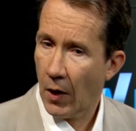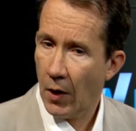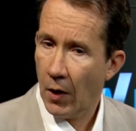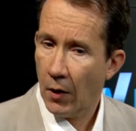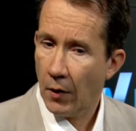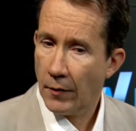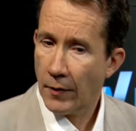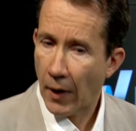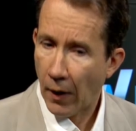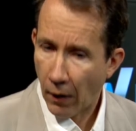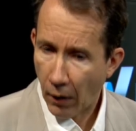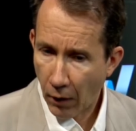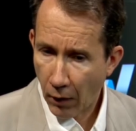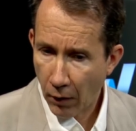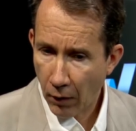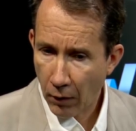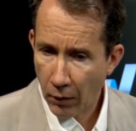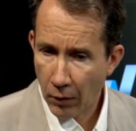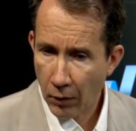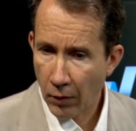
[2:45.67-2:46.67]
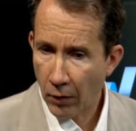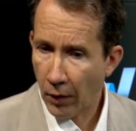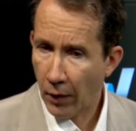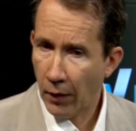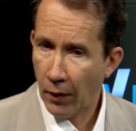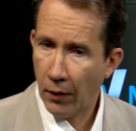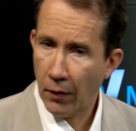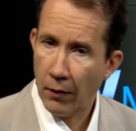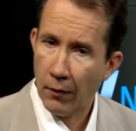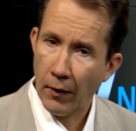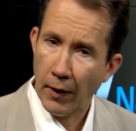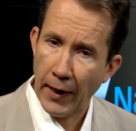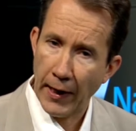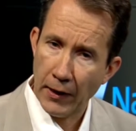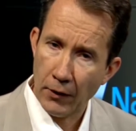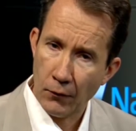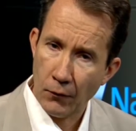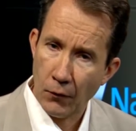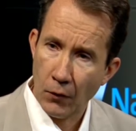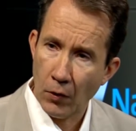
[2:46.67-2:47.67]
There are a
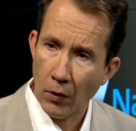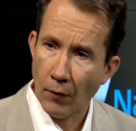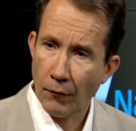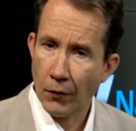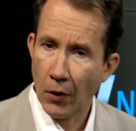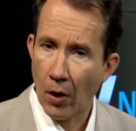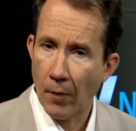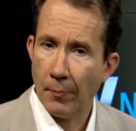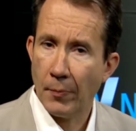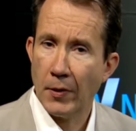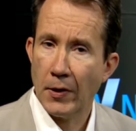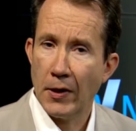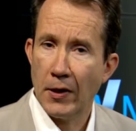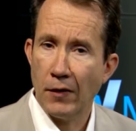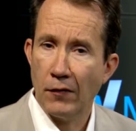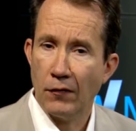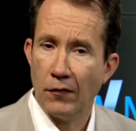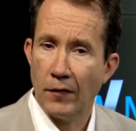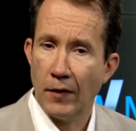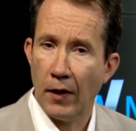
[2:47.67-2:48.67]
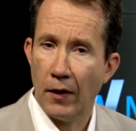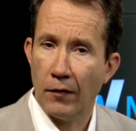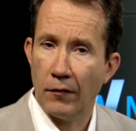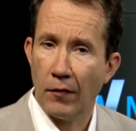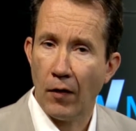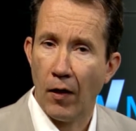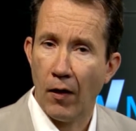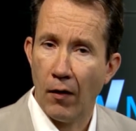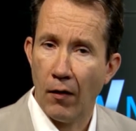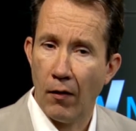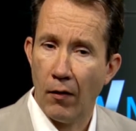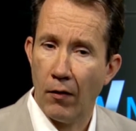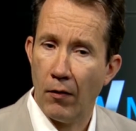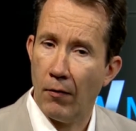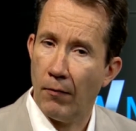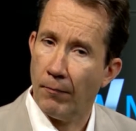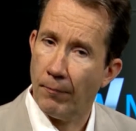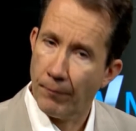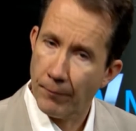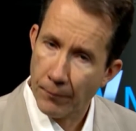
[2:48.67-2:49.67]
handful of companies that are
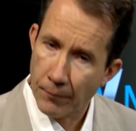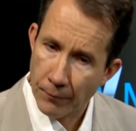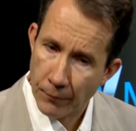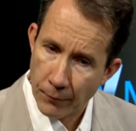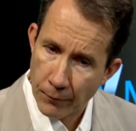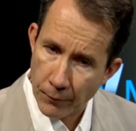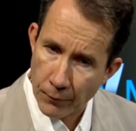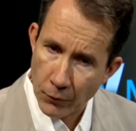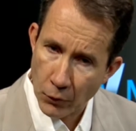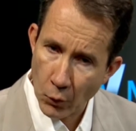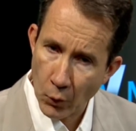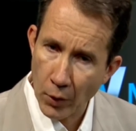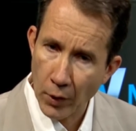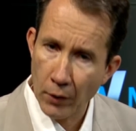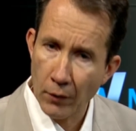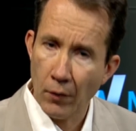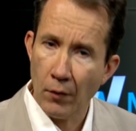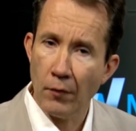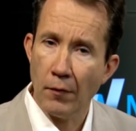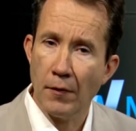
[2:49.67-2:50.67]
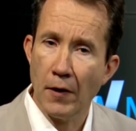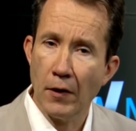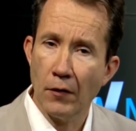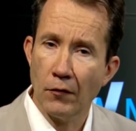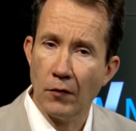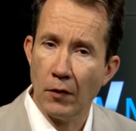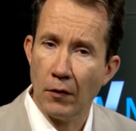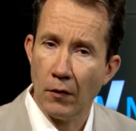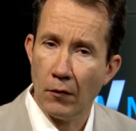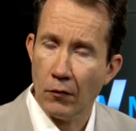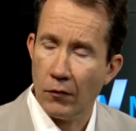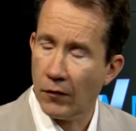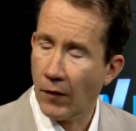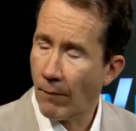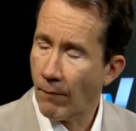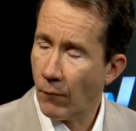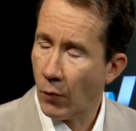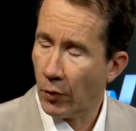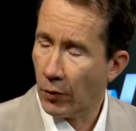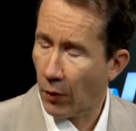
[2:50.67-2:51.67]
doing things that are
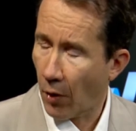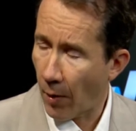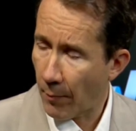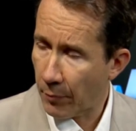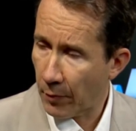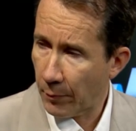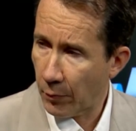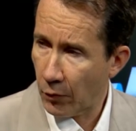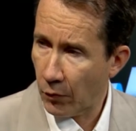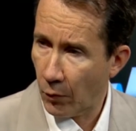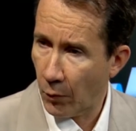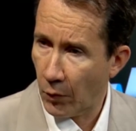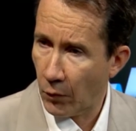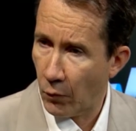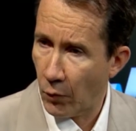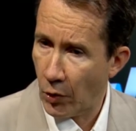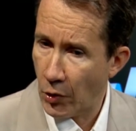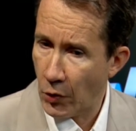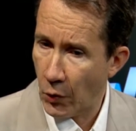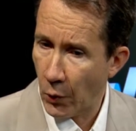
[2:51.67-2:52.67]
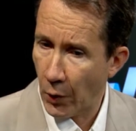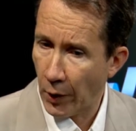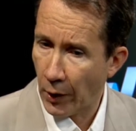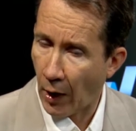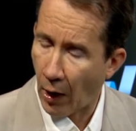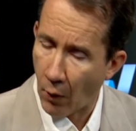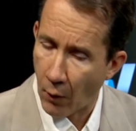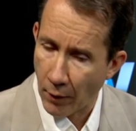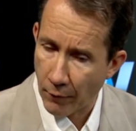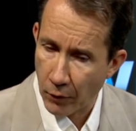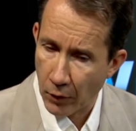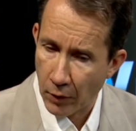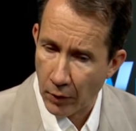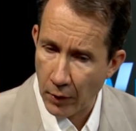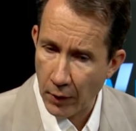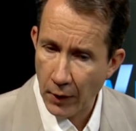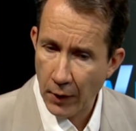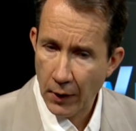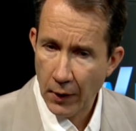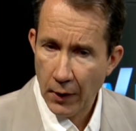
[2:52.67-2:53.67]
somewhat comparable to what we're doing. However,
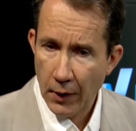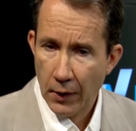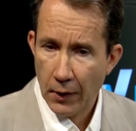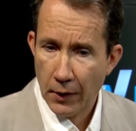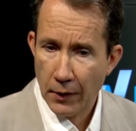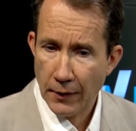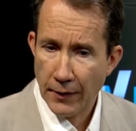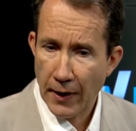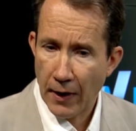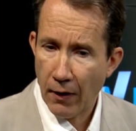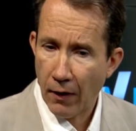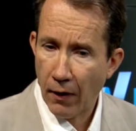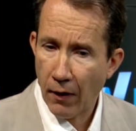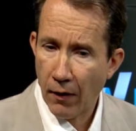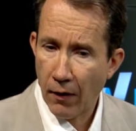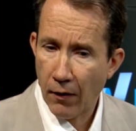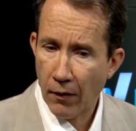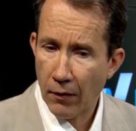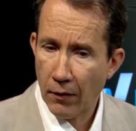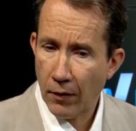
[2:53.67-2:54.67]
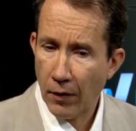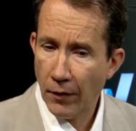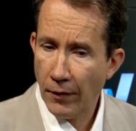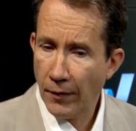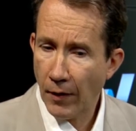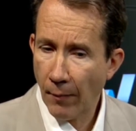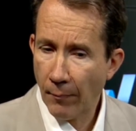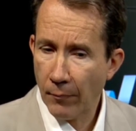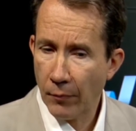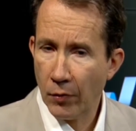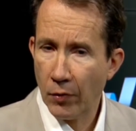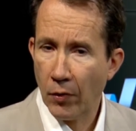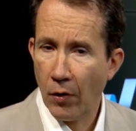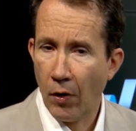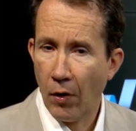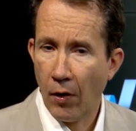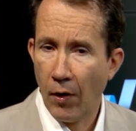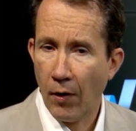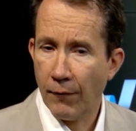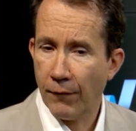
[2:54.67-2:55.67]
there are a number
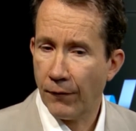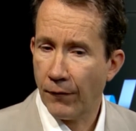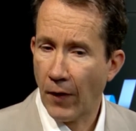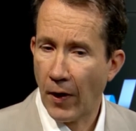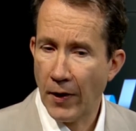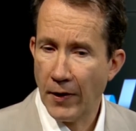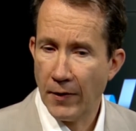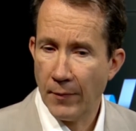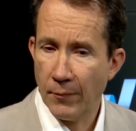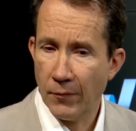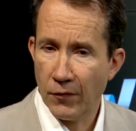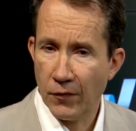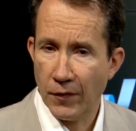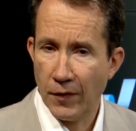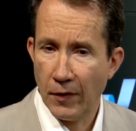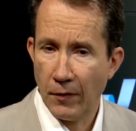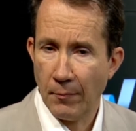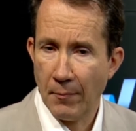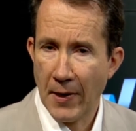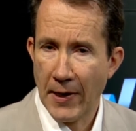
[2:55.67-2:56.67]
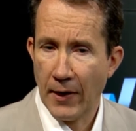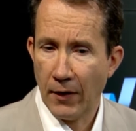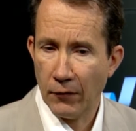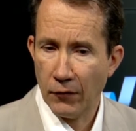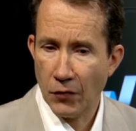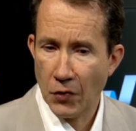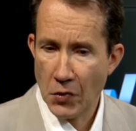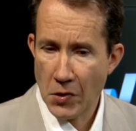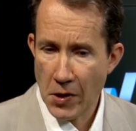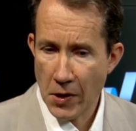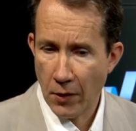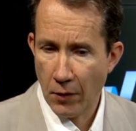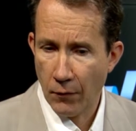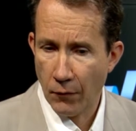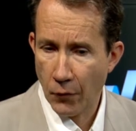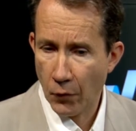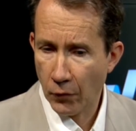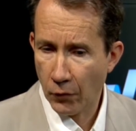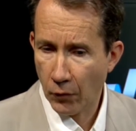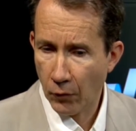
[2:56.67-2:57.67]
of items that make us unique.
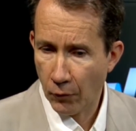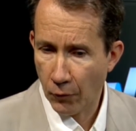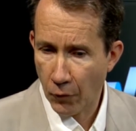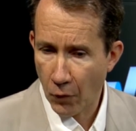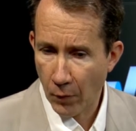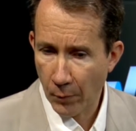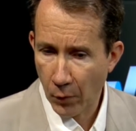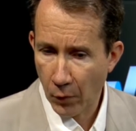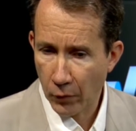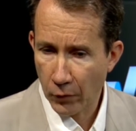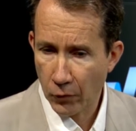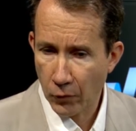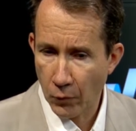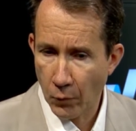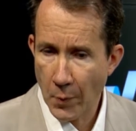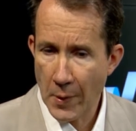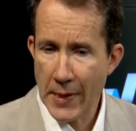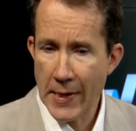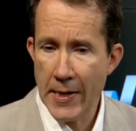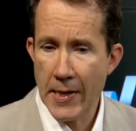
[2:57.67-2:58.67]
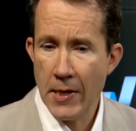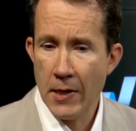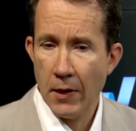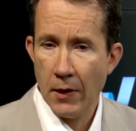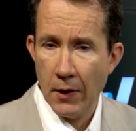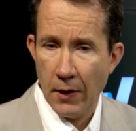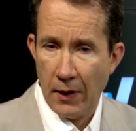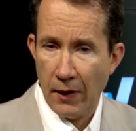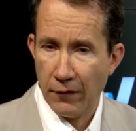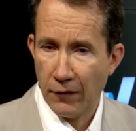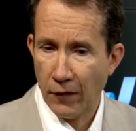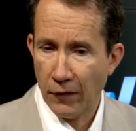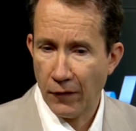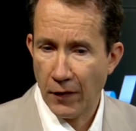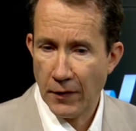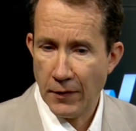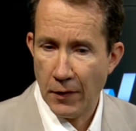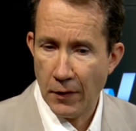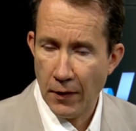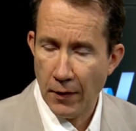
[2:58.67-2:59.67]
First and foremost, we, as I said,
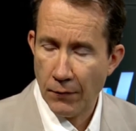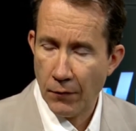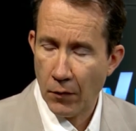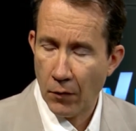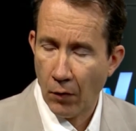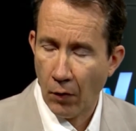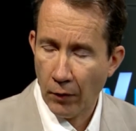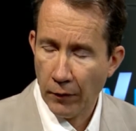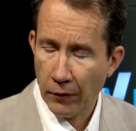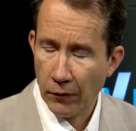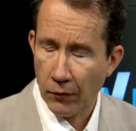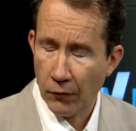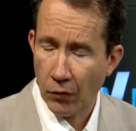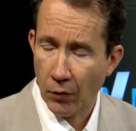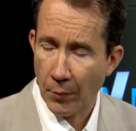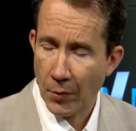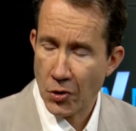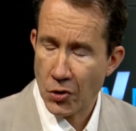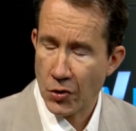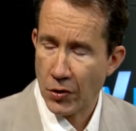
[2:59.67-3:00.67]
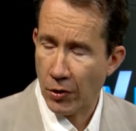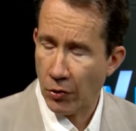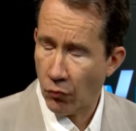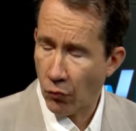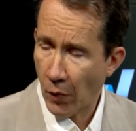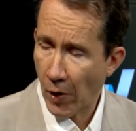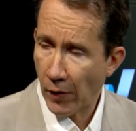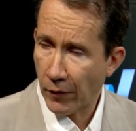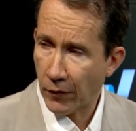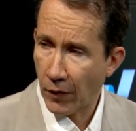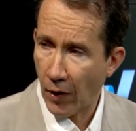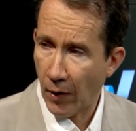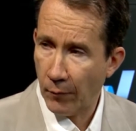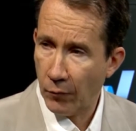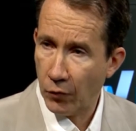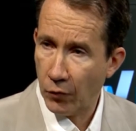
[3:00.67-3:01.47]
deliver all this information in real time to